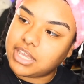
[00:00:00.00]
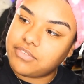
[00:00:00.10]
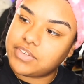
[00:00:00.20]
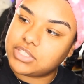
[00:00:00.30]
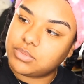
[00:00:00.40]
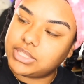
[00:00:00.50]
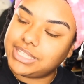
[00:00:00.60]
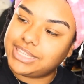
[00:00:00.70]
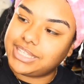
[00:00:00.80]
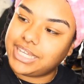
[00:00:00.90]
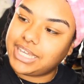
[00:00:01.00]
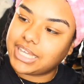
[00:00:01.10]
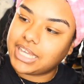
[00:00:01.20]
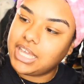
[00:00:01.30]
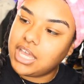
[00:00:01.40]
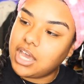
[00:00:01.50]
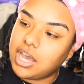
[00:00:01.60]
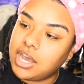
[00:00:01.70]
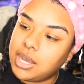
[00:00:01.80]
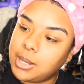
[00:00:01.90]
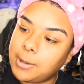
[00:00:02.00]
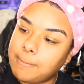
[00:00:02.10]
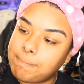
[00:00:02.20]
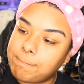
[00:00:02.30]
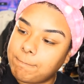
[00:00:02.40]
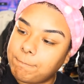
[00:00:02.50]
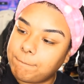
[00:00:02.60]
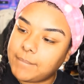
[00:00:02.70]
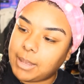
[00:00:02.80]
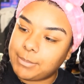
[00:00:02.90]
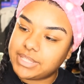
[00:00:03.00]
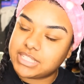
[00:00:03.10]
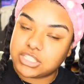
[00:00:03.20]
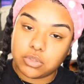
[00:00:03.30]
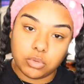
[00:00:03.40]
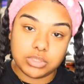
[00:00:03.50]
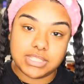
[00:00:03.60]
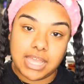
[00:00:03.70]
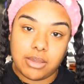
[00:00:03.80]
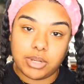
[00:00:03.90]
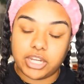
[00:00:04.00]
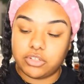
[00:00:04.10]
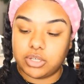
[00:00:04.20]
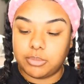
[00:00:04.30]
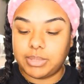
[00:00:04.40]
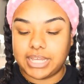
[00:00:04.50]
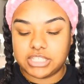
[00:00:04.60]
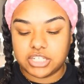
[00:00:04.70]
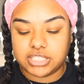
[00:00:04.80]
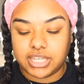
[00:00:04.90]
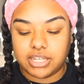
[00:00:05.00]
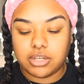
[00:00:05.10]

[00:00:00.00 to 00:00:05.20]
If it's really thick, that means it's cooled down and you can apply it to your skin.